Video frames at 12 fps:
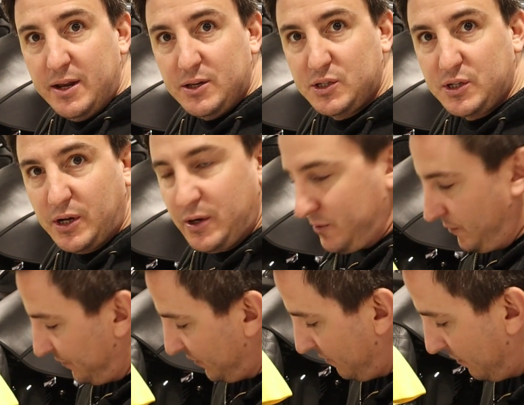So
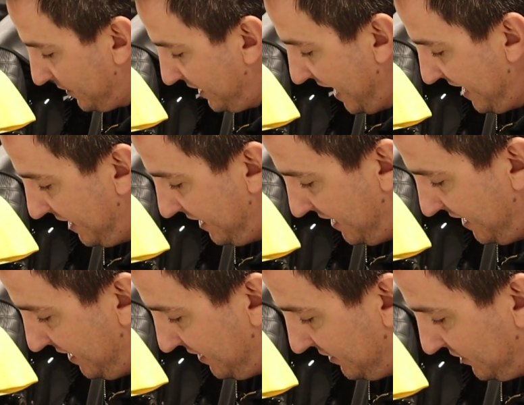what we're getting
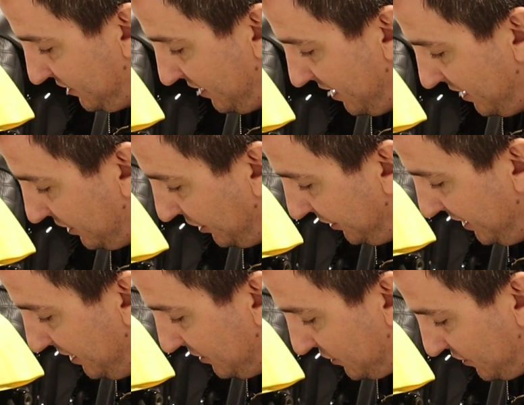is a
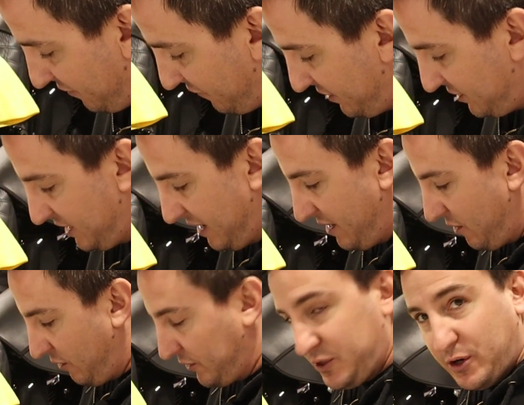clean surface, and then
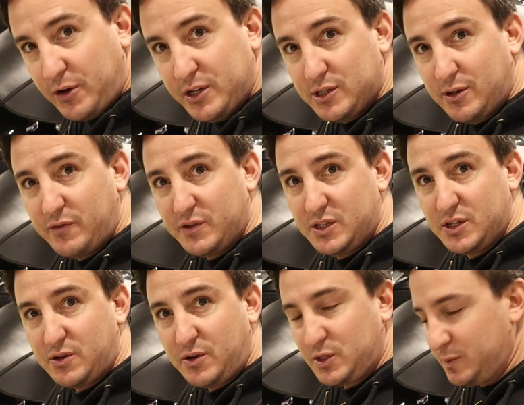all the dirty
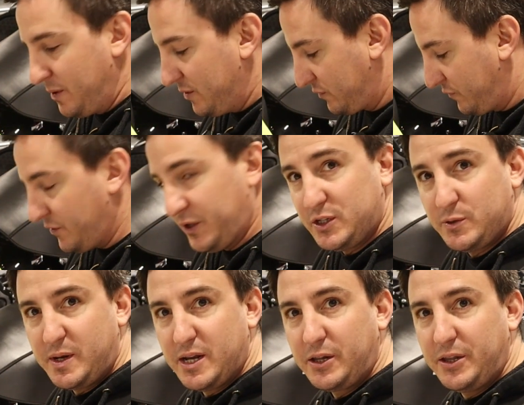surfaces are exposed fully so
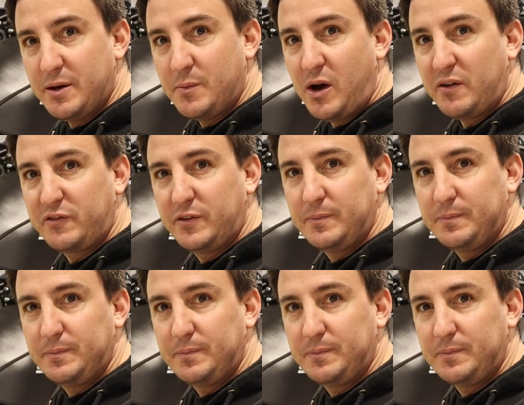we can clean them off.